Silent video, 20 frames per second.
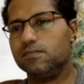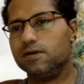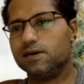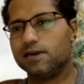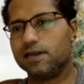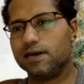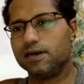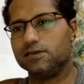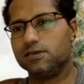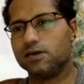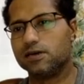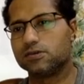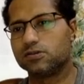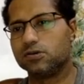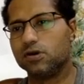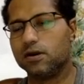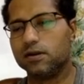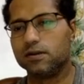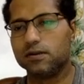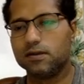but I just
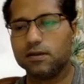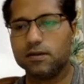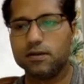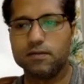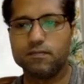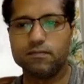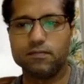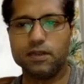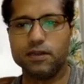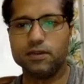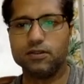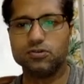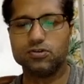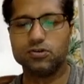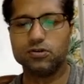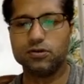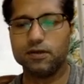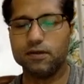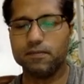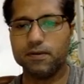thought that you
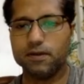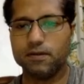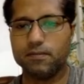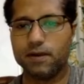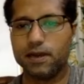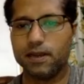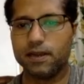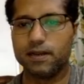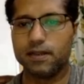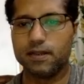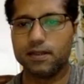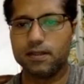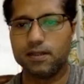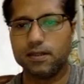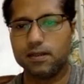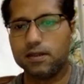should keep in mind.